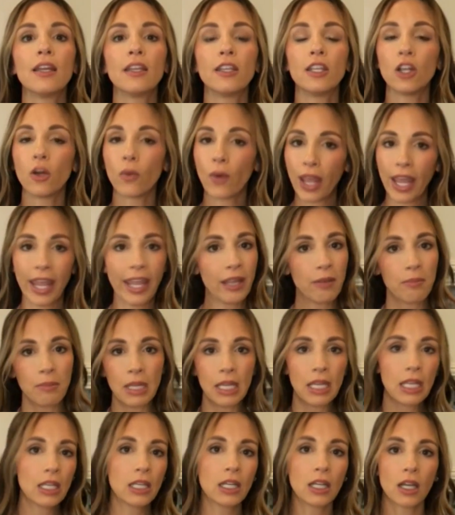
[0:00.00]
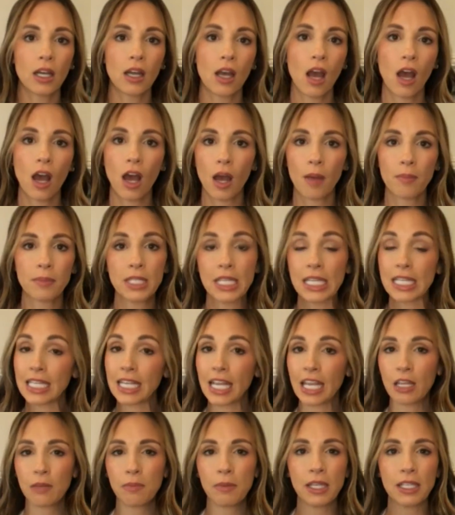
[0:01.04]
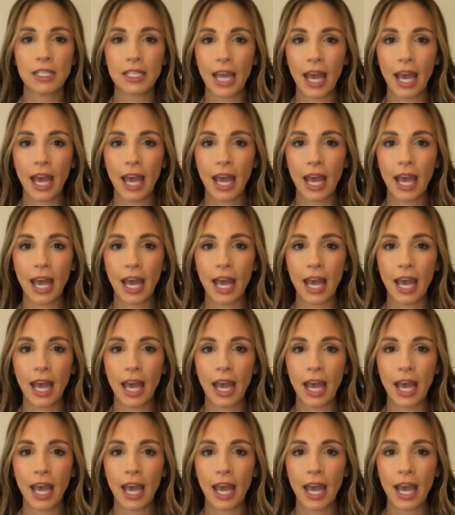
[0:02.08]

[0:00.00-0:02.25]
you know, aiming to take me